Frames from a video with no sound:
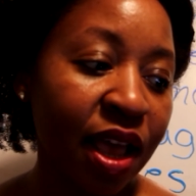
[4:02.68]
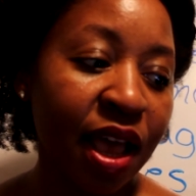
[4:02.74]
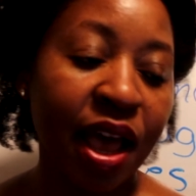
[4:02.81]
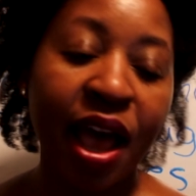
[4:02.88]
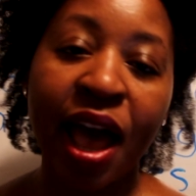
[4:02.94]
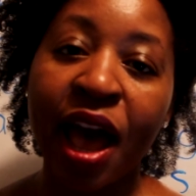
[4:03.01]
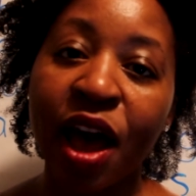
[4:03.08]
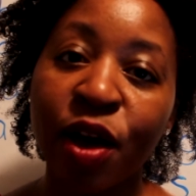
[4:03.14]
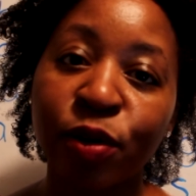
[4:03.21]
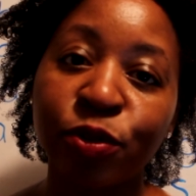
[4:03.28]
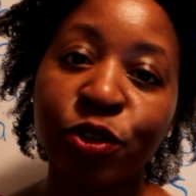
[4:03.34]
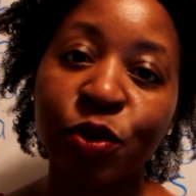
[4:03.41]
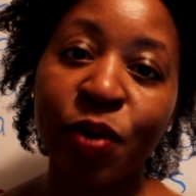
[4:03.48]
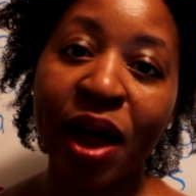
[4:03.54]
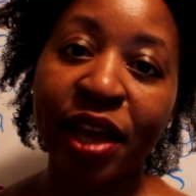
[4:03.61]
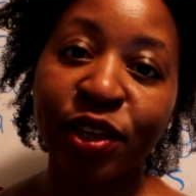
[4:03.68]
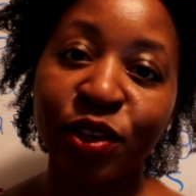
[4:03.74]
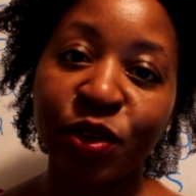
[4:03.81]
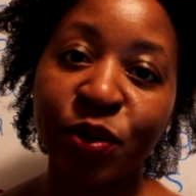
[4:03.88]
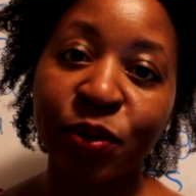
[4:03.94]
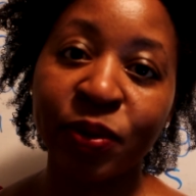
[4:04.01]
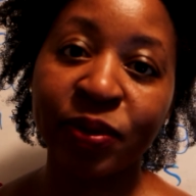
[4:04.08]
How do I
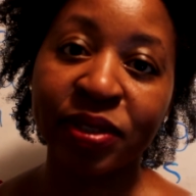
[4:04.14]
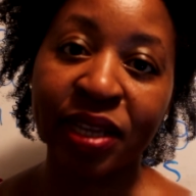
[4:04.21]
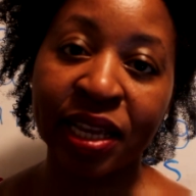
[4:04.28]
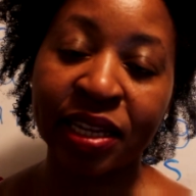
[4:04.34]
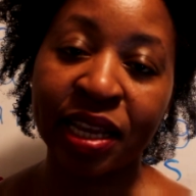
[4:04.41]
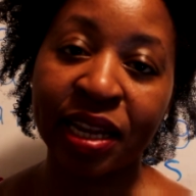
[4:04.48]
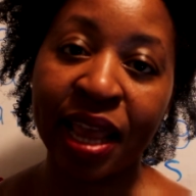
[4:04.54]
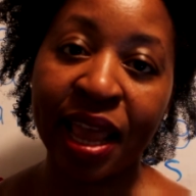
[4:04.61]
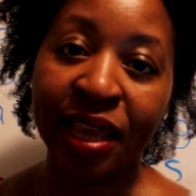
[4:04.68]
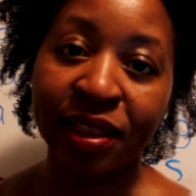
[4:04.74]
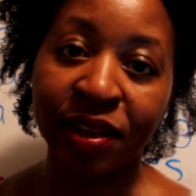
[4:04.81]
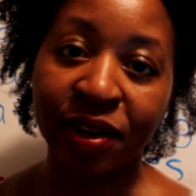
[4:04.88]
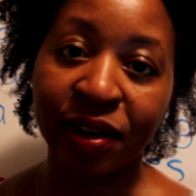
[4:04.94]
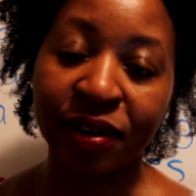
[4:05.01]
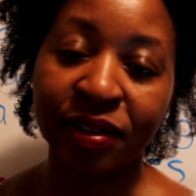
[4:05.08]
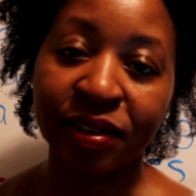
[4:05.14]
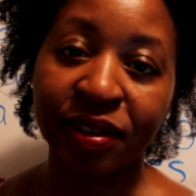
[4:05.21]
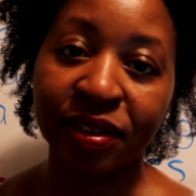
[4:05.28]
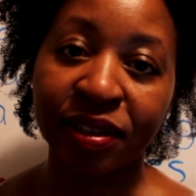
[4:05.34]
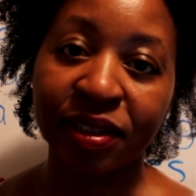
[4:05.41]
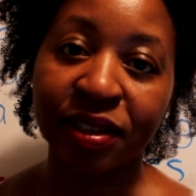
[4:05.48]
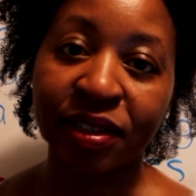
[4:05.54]
use an inhaler?
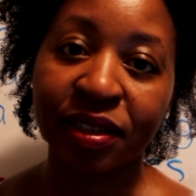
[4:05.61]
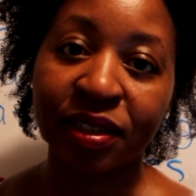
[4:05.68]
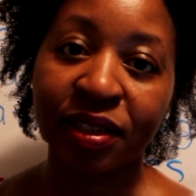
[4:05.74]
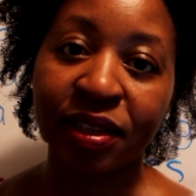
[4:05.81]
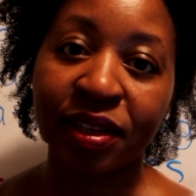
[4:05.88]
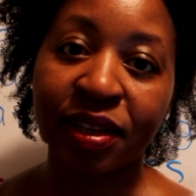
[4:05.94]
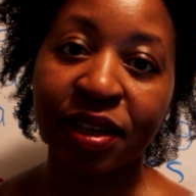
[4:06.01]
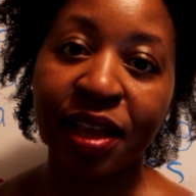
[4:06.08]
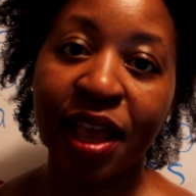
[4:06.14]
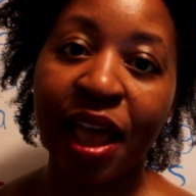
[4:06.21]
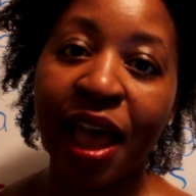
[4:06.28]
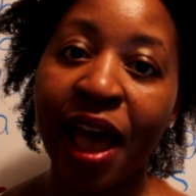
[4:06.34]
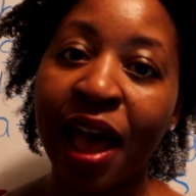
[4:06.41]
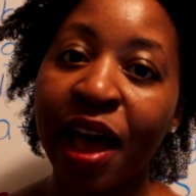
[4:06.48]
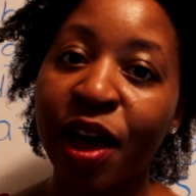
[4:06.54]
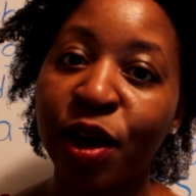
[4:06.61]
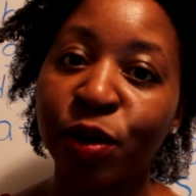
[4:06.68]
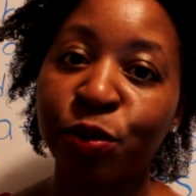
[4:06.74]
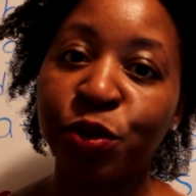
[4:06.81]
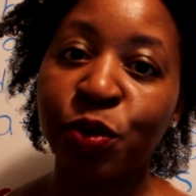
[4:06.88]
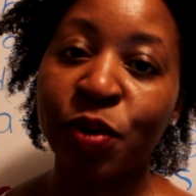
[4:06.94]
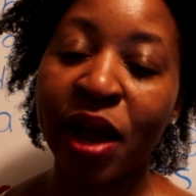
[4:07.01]
How
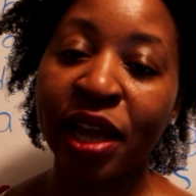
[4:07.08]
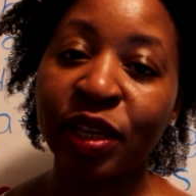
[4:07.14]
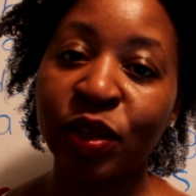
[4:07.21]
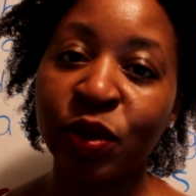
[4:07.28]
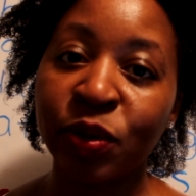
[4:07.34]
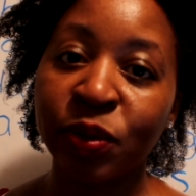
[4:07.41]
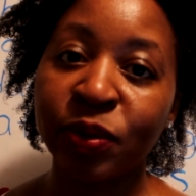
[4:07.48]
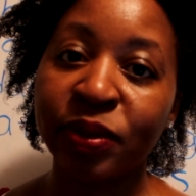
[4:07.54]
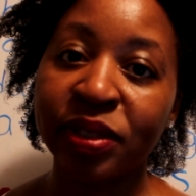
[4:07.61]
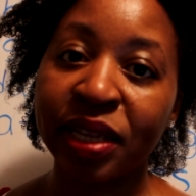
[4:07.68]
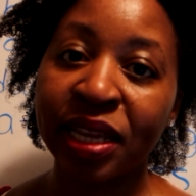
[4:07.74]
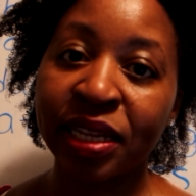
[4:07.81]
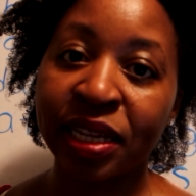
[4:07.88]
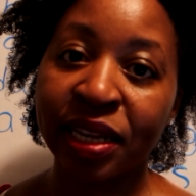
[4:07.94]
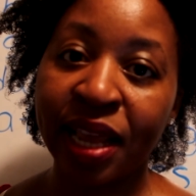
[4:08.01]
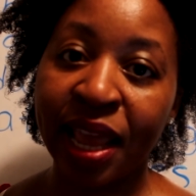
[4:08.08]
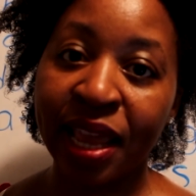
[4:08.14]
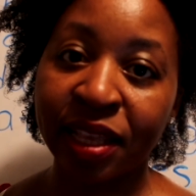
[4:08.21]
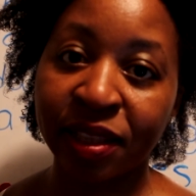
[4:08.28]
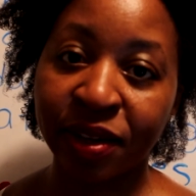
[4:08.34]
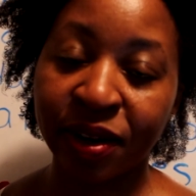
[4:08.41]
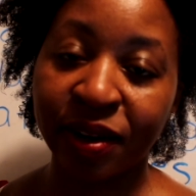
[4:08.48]
do I use an
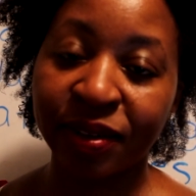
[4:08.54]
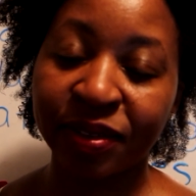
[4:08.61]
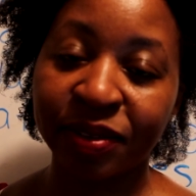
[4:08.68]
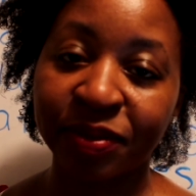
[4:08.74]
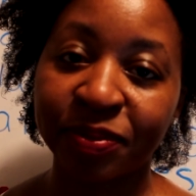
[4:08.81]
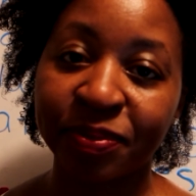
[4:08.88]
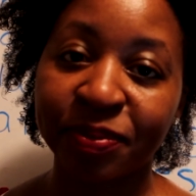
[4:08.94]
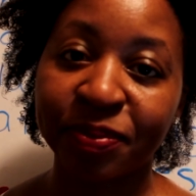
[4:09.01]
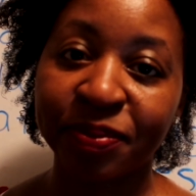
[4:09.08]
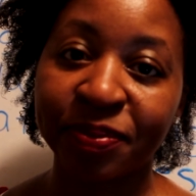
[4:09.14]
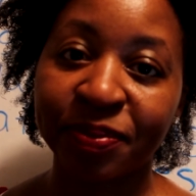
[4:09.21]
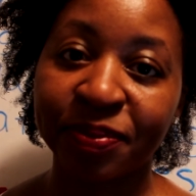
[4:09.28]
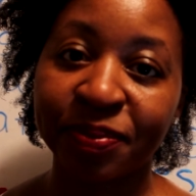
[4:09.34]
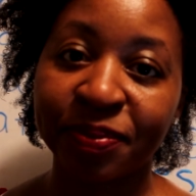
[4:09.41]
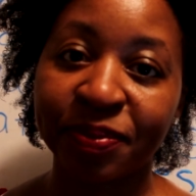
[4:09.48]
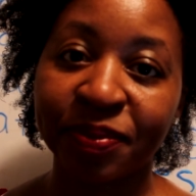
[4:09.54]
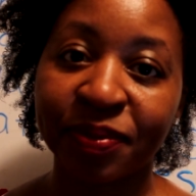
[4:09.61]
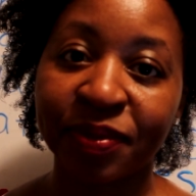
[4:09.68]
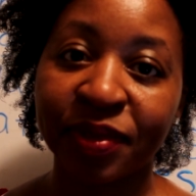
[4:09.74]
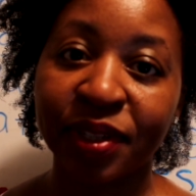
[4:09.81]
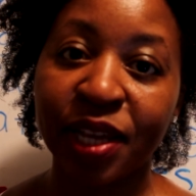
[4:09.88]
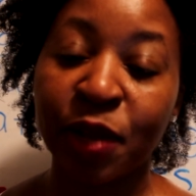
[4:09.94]
inhaler?
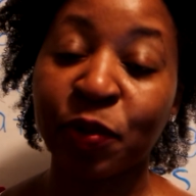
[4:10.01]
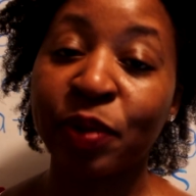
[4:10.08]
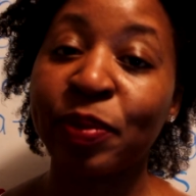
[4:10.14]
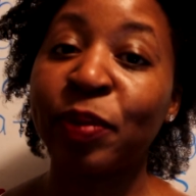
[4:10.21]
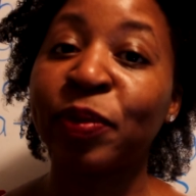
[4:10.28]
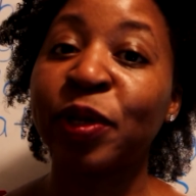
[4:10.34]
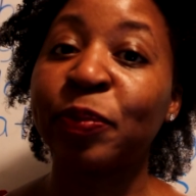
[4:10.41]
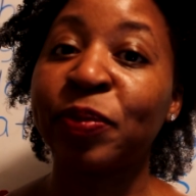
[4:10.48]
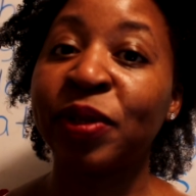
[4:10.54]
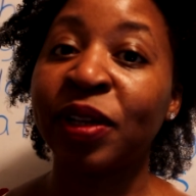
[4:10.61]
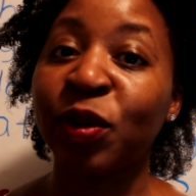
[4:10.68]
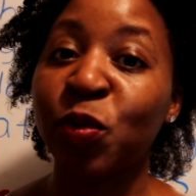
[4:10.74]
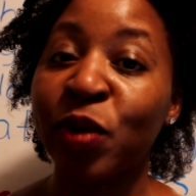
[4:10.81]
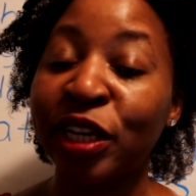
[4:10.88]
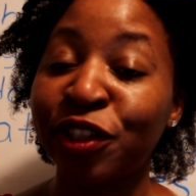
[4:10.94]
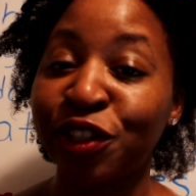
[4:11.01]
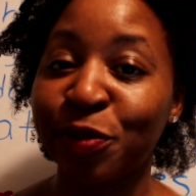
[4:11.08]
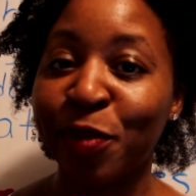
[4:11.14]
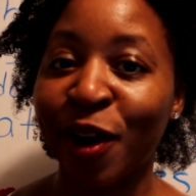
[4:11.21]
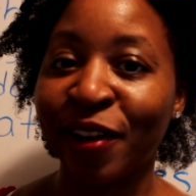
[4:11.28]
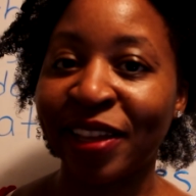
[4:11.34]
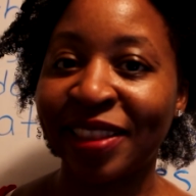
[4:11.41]
And remember to put a question
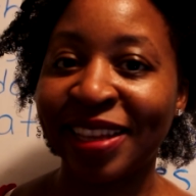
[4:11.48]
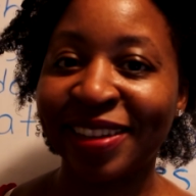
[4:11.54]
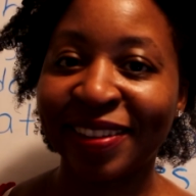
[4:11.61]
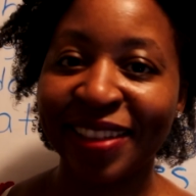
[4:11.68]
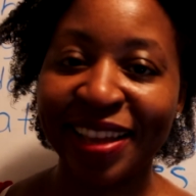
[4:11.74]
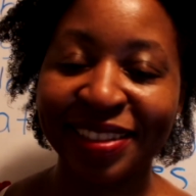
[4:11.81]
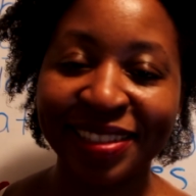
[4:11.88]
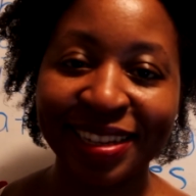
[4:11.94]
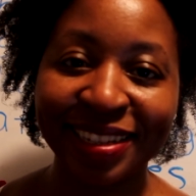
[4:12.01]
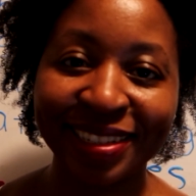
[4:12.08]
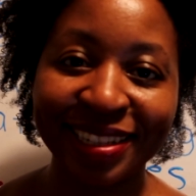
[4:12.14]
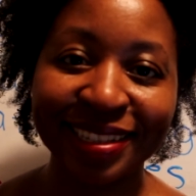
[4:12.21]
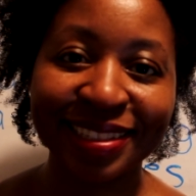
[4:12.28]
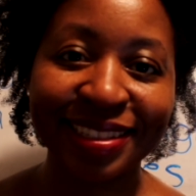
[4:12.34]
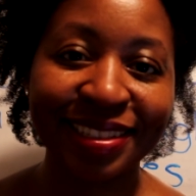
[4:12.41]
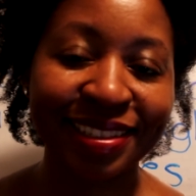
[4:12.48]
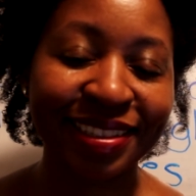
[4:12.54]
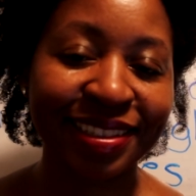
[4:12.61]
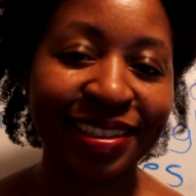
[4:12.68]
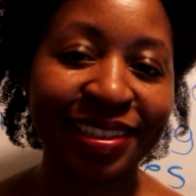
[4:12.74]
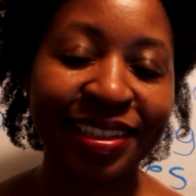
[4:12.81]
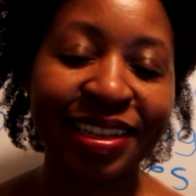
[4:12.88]
mark at the end of that sentence.
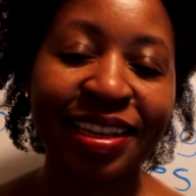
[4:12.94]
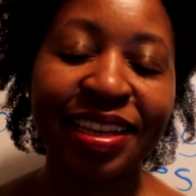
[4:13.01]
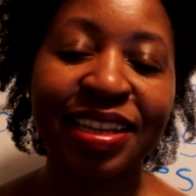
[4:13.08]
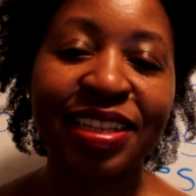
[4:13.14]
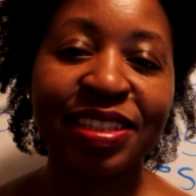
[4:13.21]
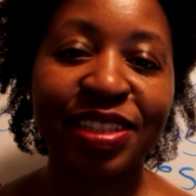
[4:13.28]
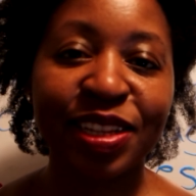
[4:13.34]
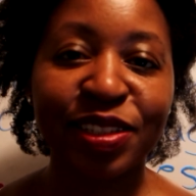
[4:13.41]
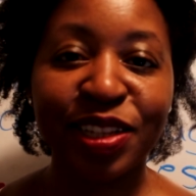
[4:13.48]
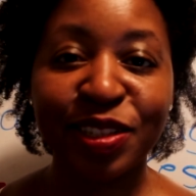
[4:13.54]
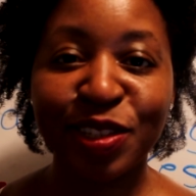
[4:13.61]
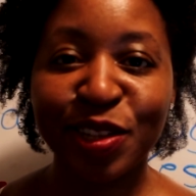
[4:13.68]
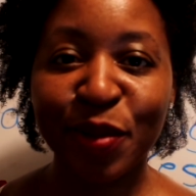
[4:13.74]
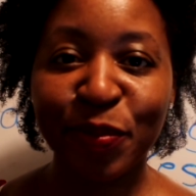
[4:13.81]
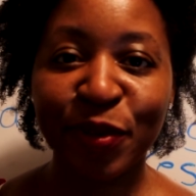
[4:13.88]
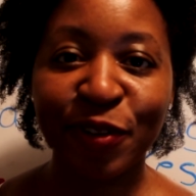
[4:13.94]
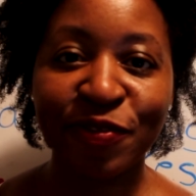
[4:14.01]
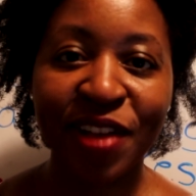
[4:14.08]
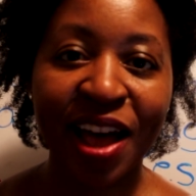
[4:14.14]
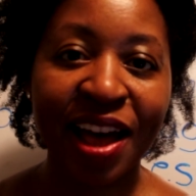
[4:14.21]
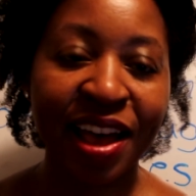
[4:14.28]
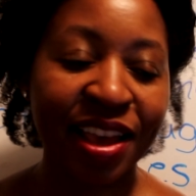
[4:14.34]
Sentence number
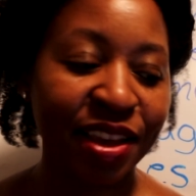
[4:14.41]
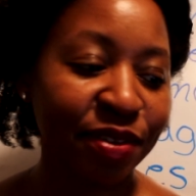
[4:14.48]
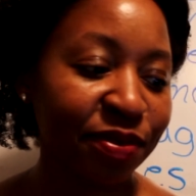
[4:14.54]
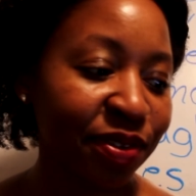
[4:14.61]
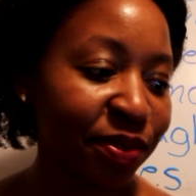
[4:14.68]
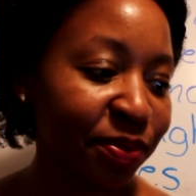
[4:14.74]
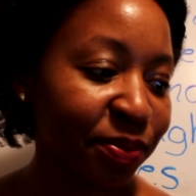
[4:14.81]
5.